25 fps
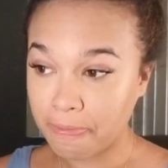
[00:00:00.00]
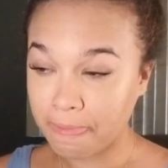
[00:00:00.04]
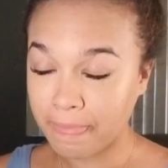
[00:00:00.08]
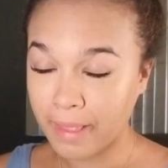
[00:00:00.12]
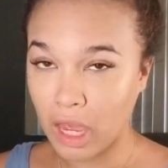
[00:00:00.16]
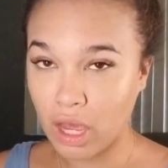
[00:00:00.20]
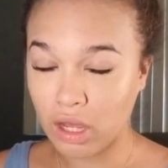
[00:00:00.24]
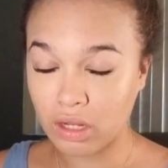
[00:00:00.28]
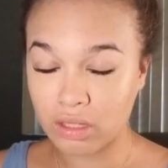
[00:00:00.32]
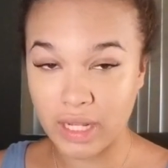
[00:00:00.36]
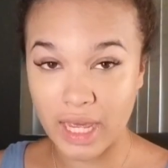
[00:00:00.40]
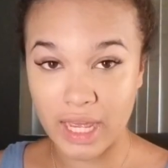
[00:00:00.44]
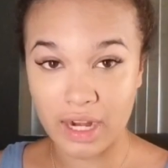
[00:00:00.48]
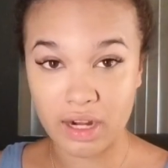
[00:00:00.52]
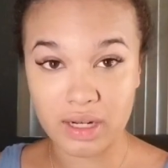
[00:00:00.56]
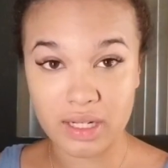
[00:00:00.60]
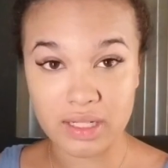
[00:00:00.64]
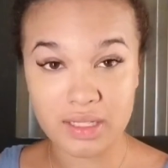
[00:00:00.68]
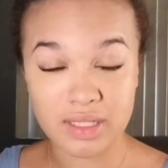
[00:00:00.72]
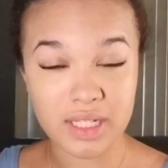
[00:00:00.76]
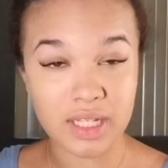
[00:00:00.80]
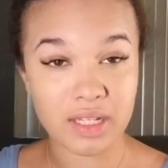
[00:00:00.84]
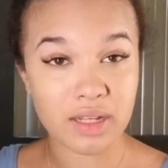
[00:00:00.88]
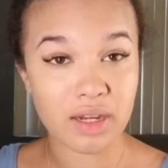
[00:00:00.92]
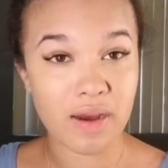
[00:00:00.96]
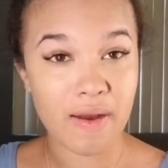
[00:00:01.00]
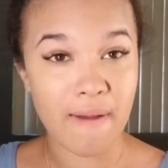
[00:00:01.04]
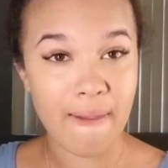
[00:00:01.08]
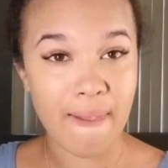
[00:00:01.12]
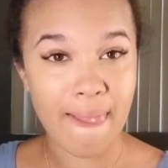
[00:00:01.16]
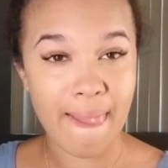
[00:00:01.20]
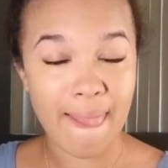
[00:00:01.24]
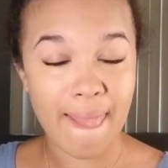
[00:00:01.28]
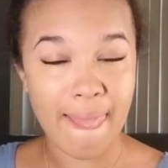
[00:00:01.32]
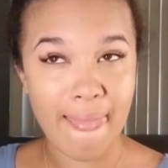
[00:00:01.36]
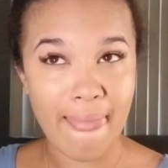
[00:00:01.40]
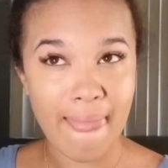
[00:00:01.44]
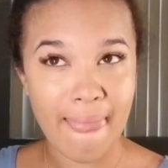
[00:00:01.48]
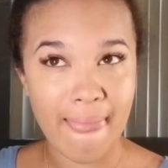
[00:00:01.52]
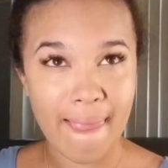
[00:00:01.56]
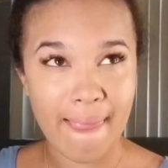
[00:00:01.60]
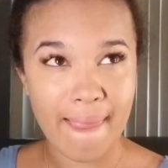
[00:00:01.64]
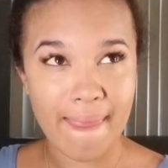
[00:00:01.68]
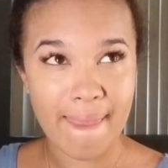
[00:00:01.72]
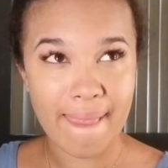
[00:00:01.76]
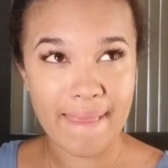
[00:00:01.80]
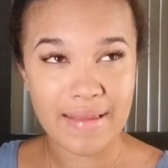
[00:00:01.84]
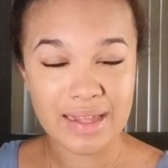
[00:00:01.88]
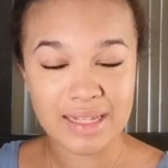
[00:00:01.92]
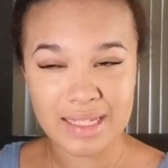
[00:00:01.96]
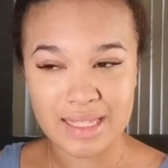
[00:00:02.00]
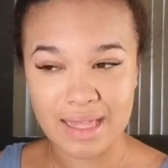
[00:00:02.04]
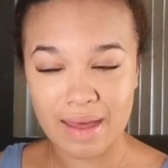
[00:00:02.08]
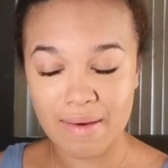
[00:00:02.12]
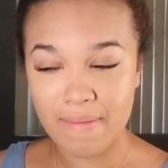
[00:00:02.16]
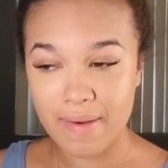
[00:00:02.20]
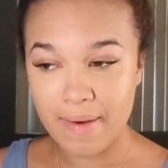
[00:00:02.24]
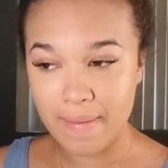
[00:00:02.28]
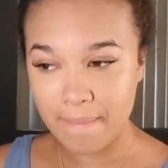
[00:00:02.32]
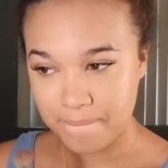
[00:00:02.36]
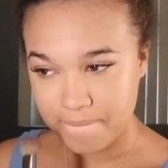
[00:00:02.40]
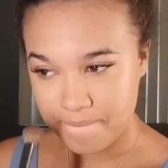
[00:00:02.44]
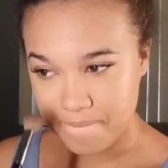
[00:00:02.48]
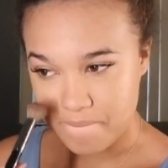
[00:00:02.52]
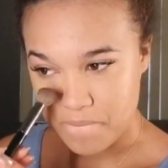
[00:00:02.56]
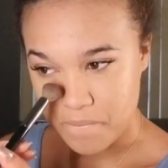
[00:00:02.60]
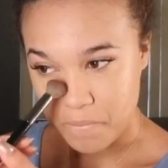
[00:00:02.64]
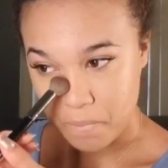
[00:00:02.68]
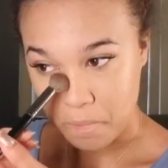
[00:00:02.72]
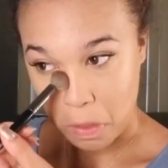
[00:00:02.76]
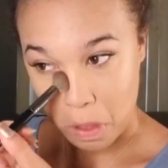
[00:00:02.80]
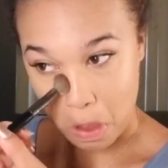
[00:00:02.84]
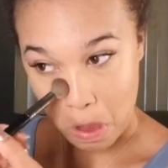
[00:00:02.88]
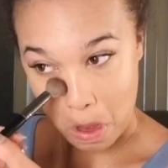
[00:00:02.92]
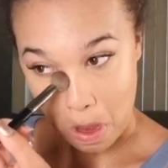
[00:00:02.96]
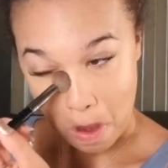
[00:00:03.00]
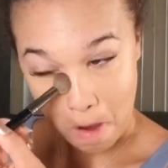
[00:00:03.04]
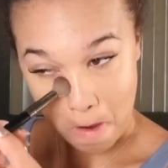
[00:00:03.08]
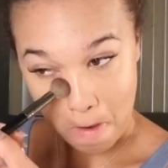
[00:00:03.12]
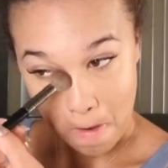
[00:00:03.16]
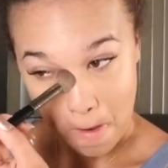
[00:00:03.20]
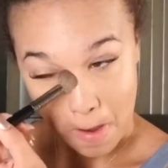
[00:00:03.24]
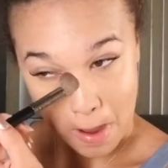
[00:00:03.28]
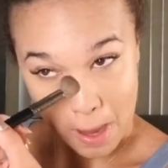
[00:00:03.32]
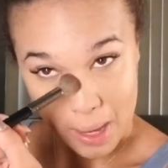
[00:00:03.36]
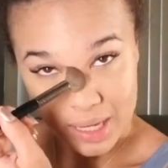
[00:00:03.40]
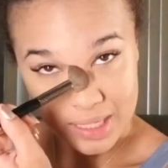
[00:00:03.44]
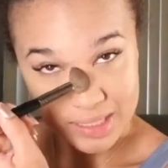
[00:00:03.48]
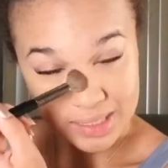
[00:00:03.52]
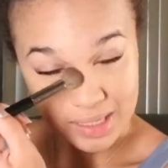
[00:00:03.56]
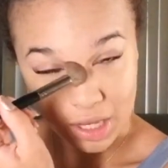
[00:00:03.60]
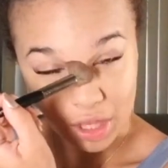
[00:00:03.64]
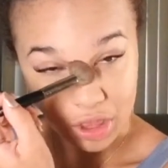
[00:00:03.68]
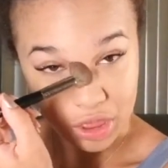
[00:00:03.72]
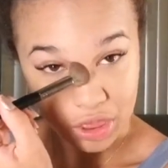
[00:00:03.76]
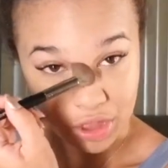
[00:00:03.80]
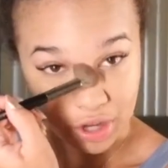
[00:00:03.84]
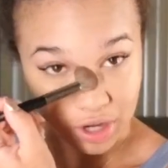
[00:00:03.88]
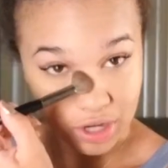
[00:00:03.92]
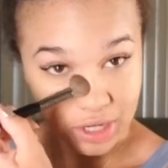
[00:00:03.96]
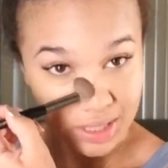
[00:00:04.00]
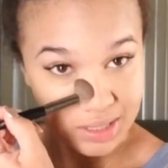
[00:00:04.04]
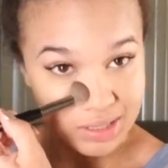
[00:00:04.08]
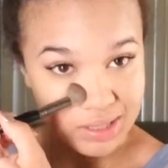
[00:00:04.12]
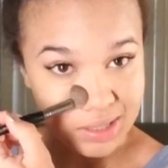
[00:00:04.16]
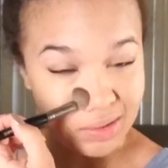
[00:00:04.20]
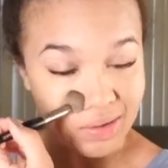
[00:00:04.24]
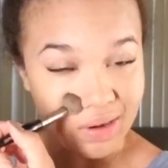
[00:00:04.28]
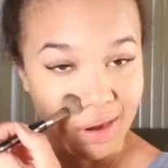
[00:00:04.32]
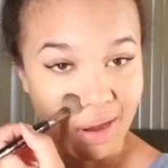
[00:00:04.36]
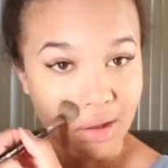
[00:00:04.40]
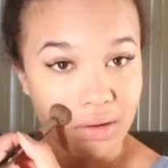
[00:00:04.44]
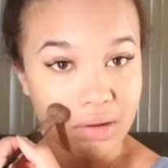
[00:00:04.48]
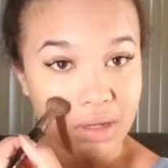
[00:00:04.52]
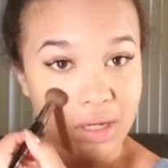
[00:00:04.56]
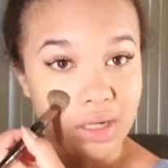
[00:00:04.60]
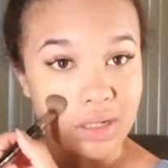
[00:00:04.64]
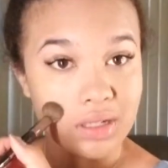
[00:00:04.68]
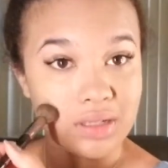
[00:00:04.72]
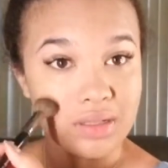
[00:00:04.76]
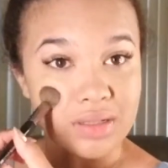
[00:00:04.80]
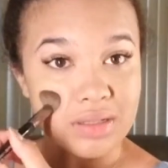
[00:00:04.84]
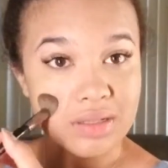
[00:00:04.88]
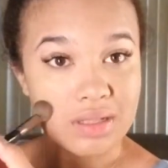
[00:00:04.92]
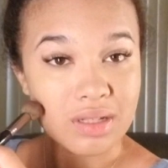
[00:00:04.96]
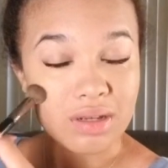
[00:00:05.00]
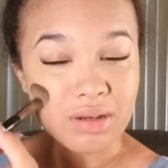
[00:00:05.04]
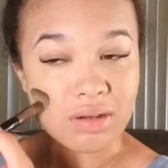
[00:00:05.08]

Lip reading: all nighter concealer, is that one, is like $32.